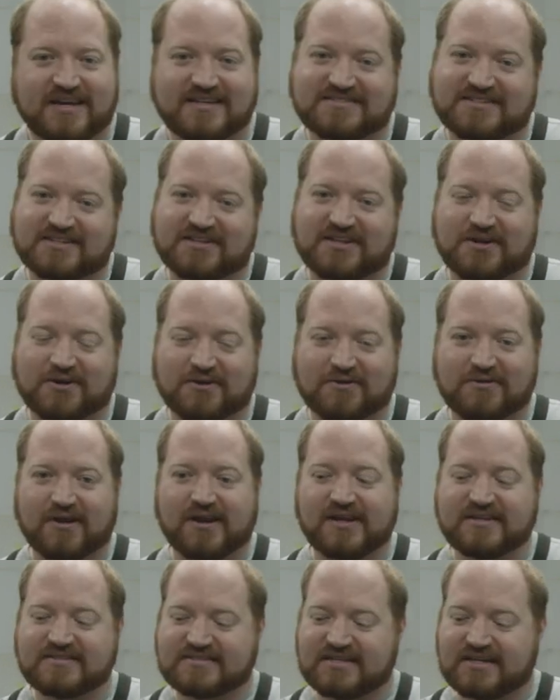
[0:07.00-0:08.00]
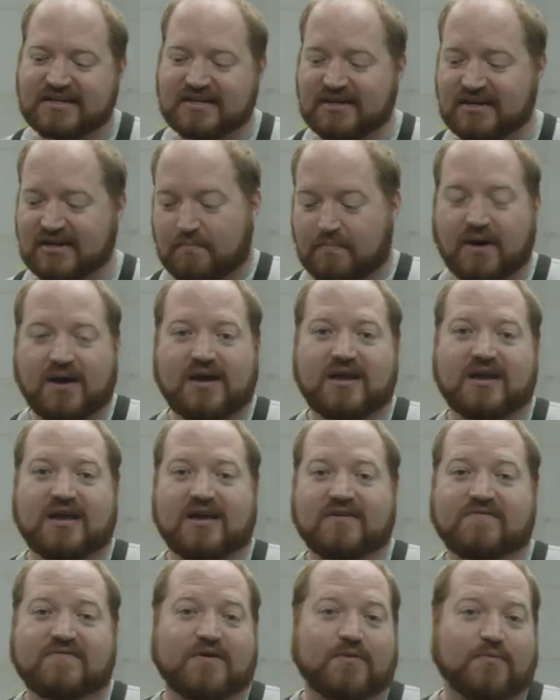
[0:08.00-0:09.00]
it's a little crazy, but
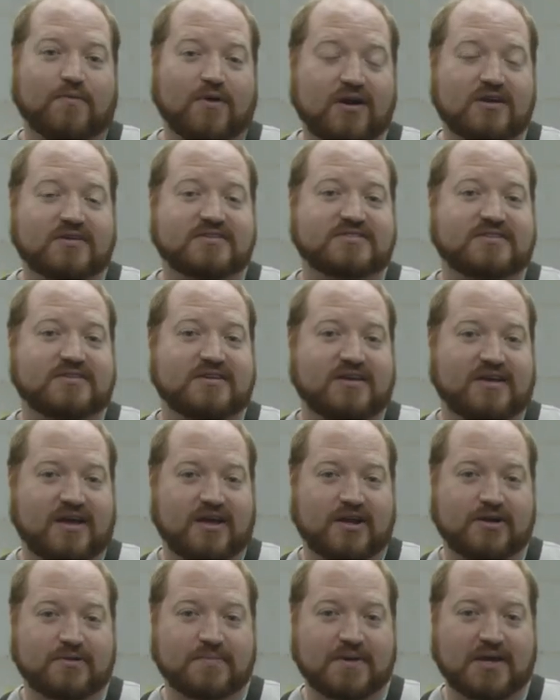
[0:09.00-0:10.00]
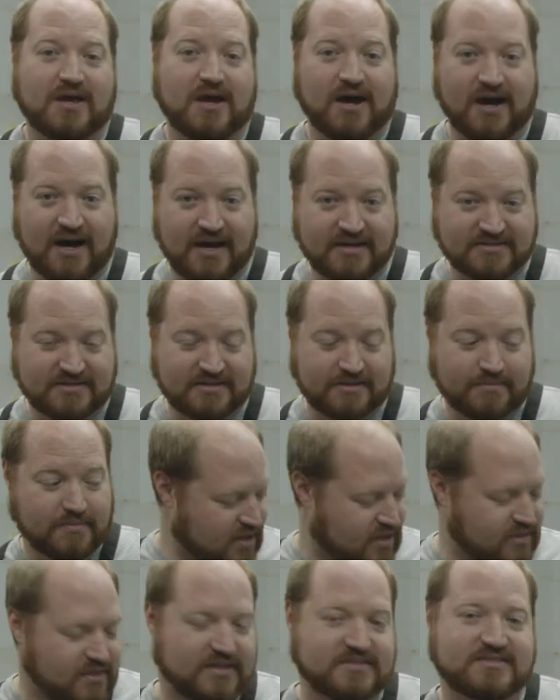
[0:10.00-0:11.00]
if it works, it'll be awesome.
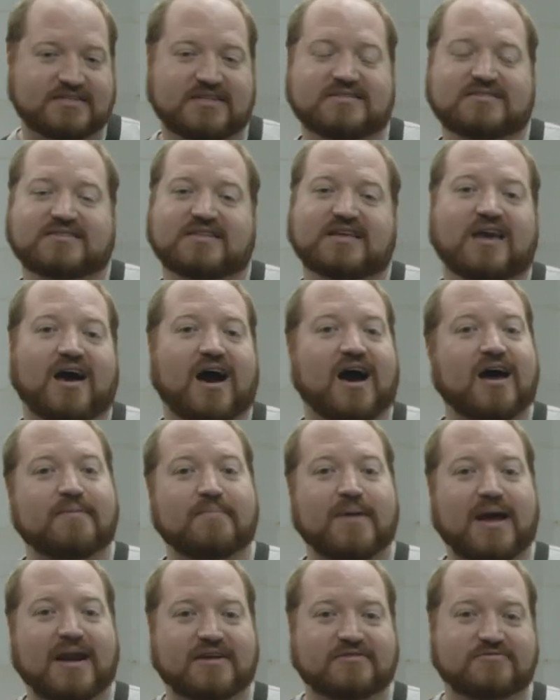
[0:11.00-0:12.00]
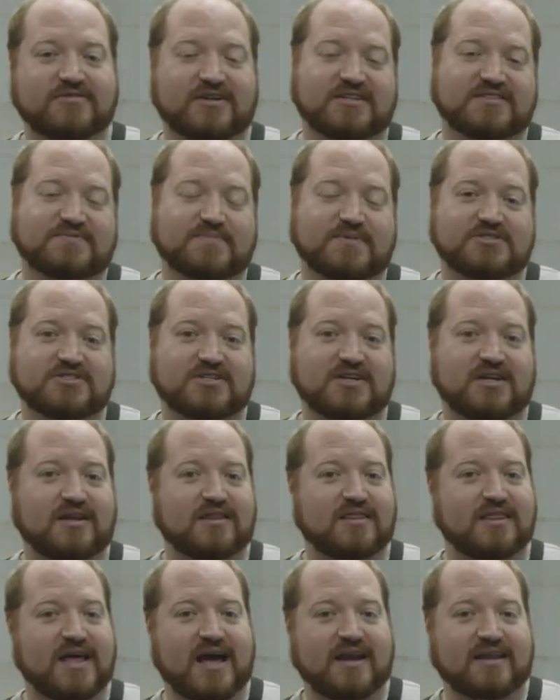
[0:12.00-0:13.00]
This is the automatic
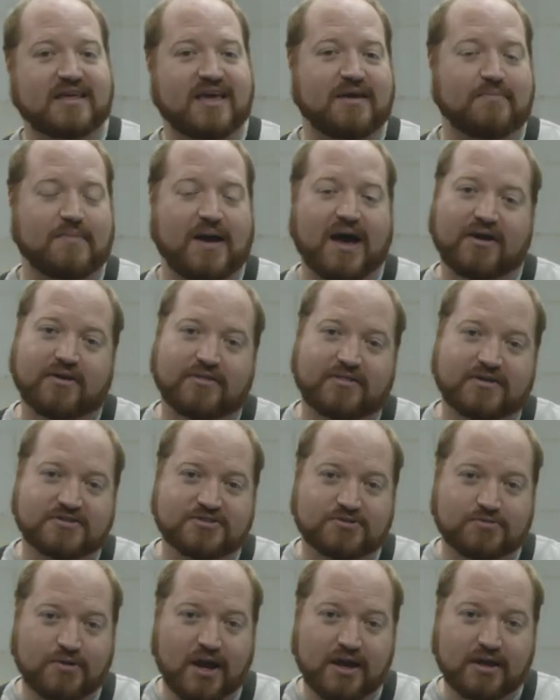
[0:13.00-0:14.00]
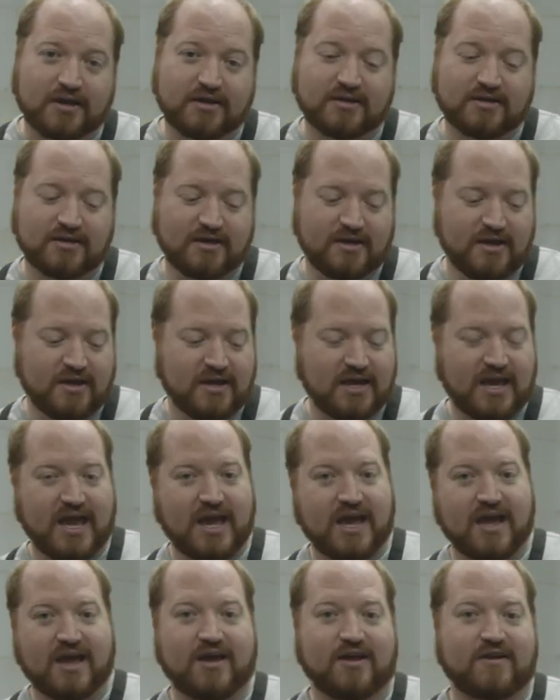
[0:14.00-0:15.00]
transmission that came out of the truck,
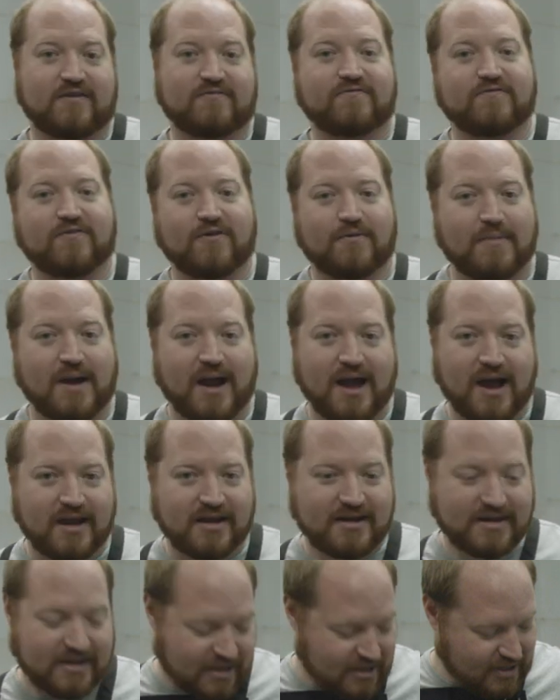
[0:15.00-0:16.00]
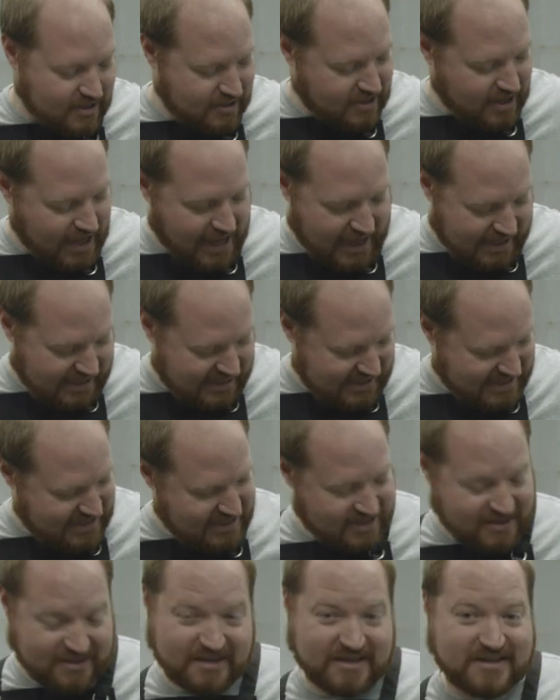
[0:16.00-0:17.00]
and for my idea, I
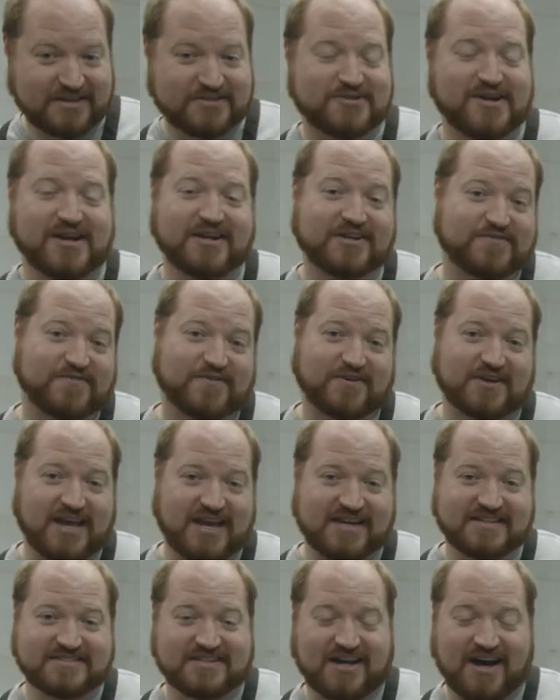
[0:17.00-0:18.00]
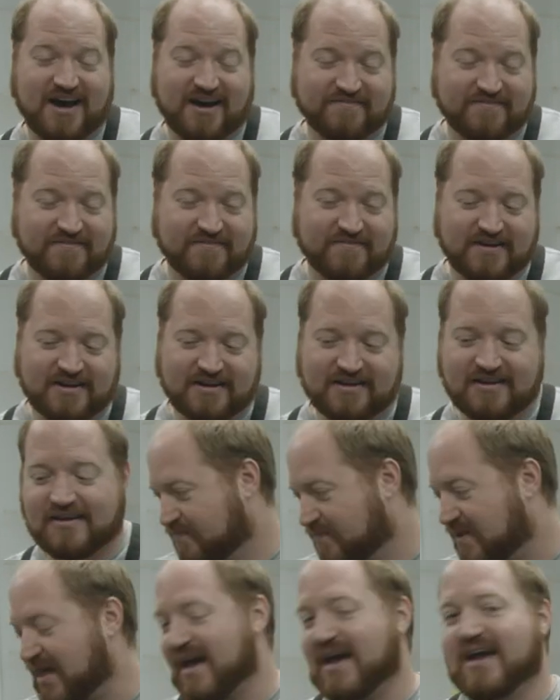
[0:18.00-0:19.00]
need the transfer case off of it.
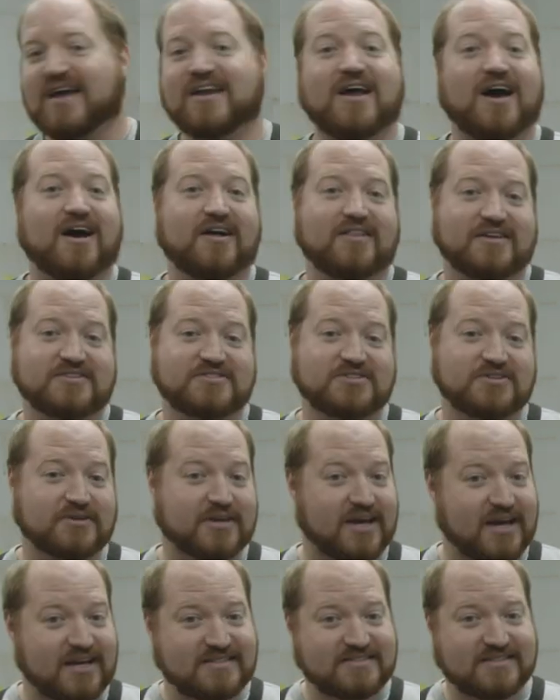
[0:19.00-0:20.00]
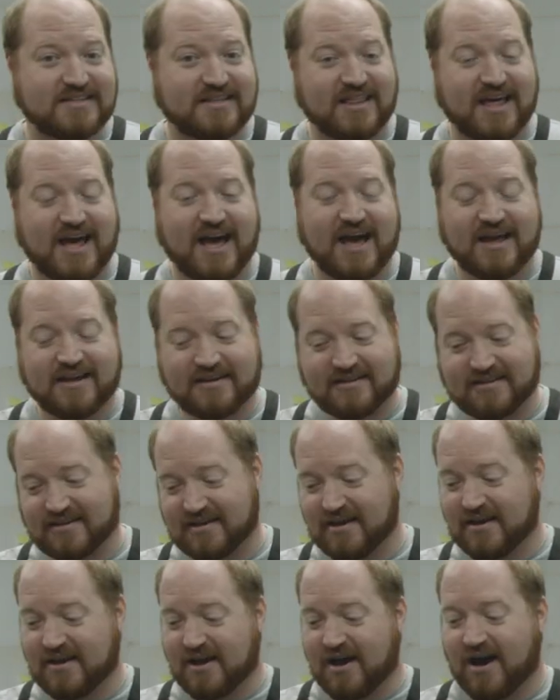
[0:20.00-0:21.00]
And I'll let you guess that
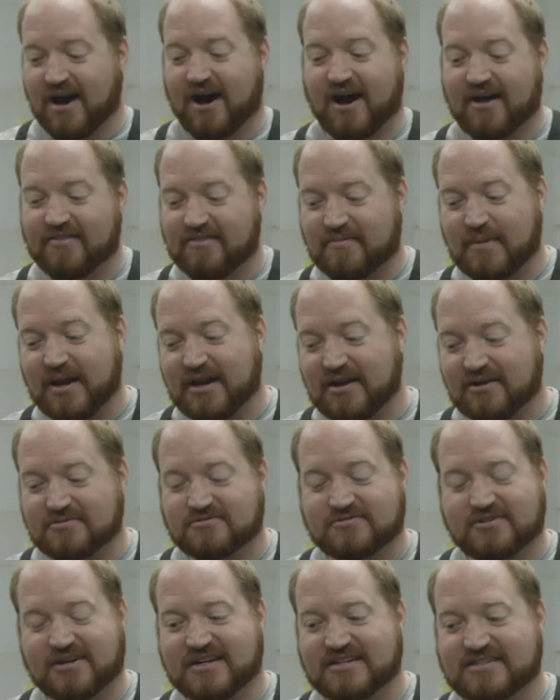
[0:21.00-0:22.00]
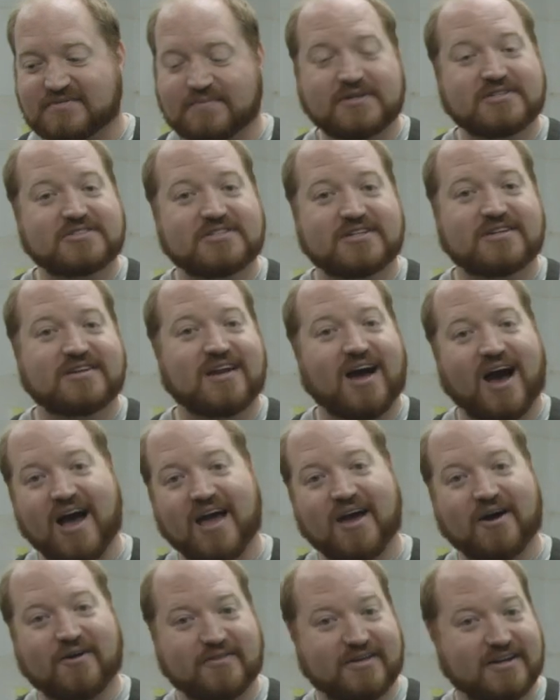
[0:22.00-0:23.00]
on the manual transmission,
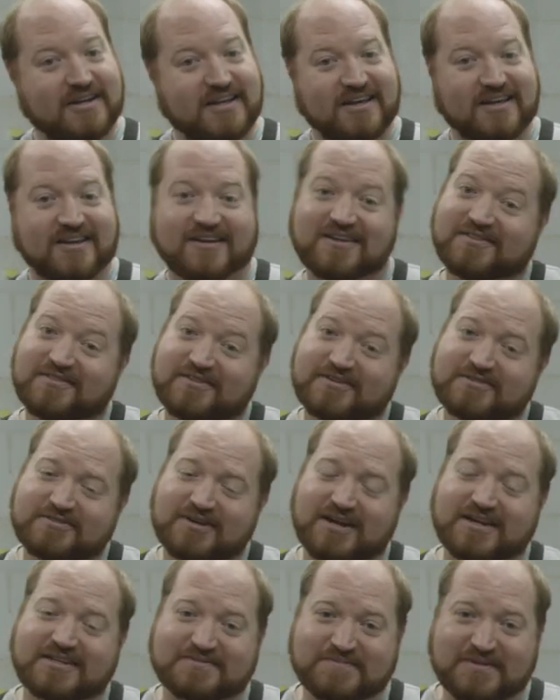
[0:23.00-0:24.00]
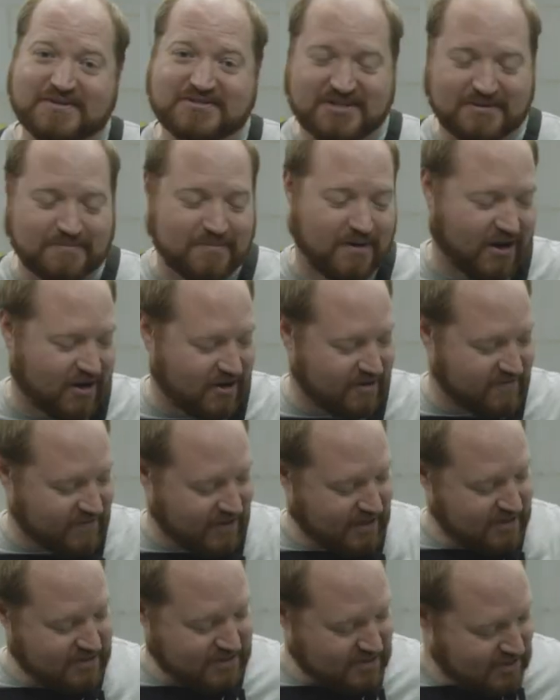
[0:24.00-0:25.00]
I only need the transmission part of
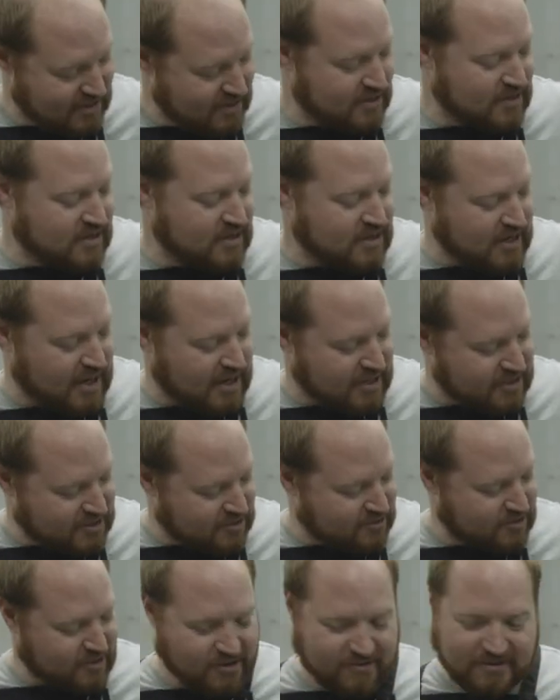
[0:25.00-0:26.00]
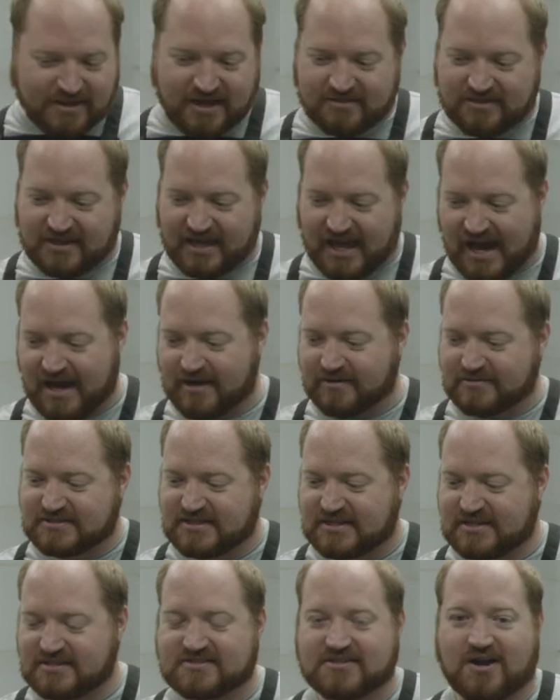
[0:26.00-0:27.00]
it. I do know that the
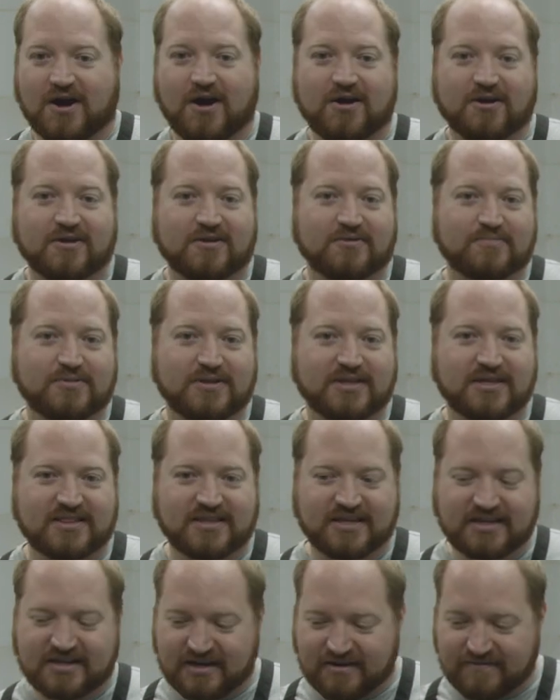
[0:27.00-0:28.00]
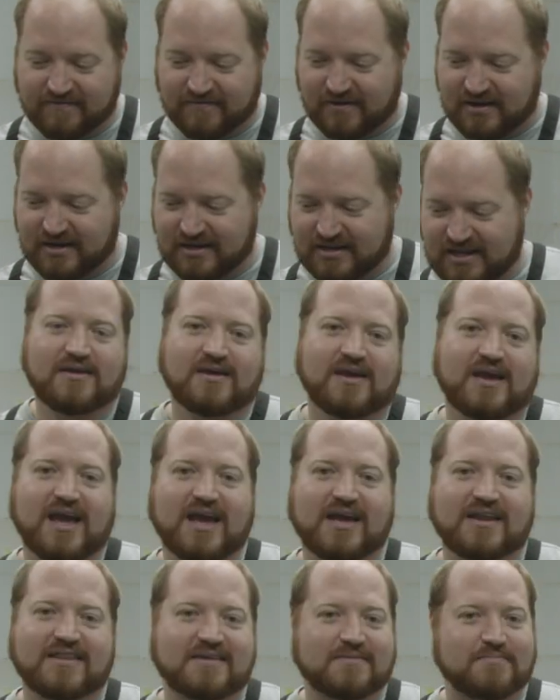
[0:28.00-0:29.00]
housings are completely different
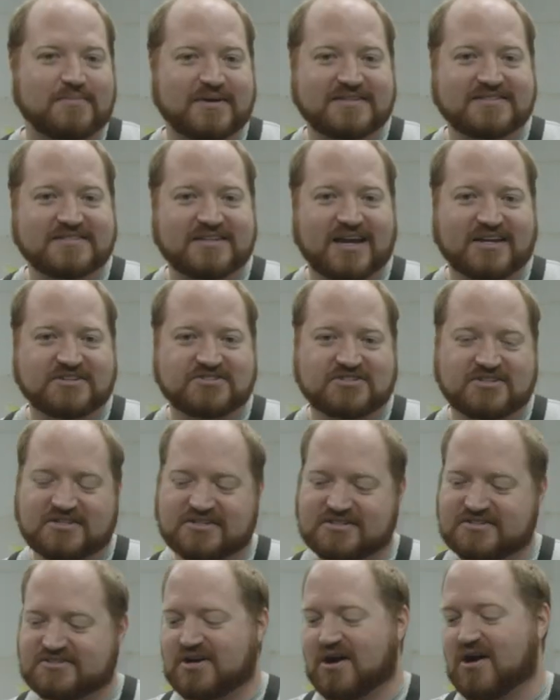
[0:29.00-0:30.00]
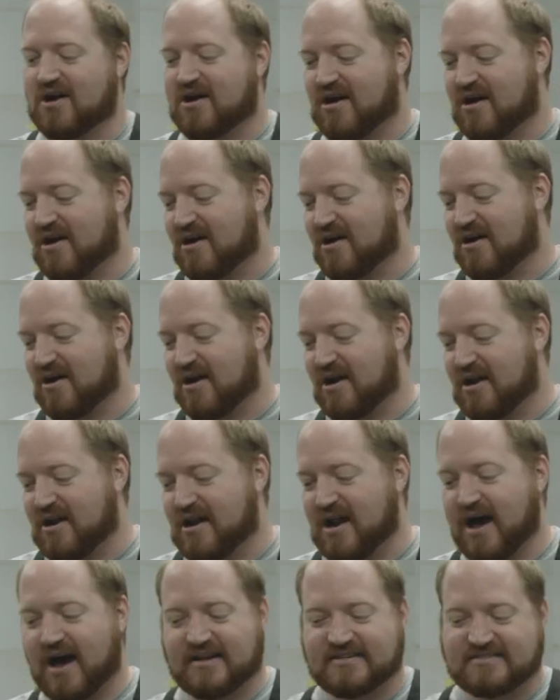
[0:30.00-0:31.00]
and the midsections are
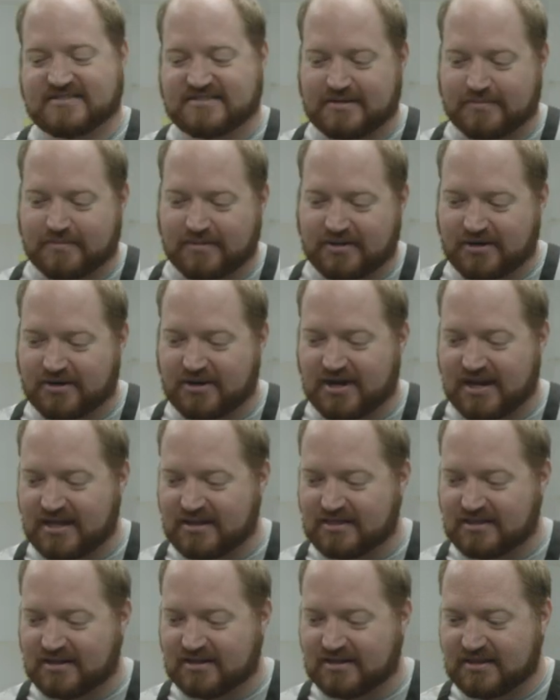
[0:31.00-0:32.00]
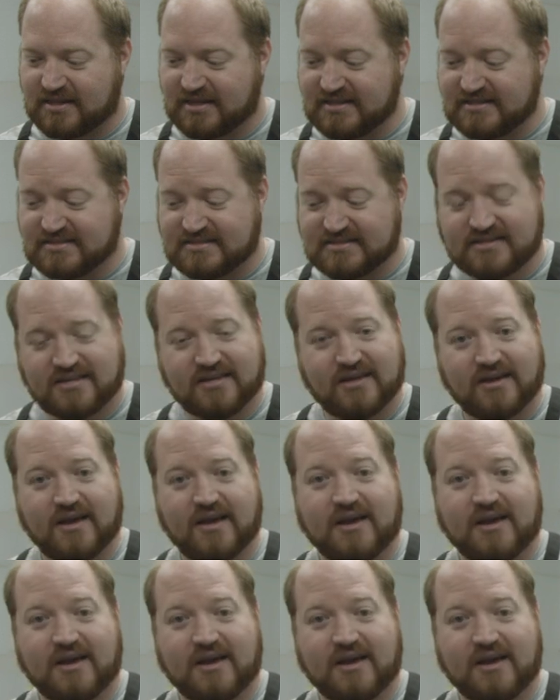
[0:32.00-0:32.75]
not similar in the least.